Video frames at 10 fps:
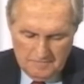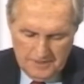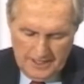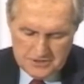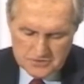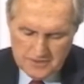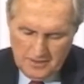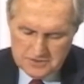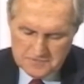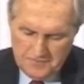floods,
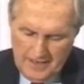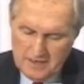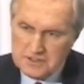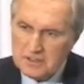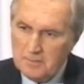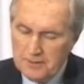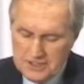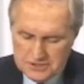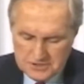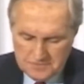droughts, fires, and
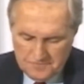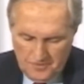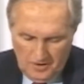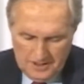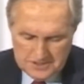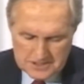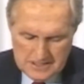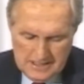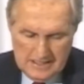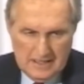depletions of forests
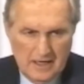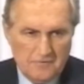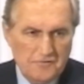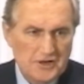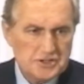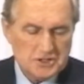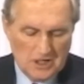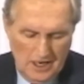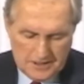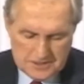and fish
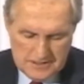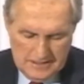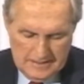stocks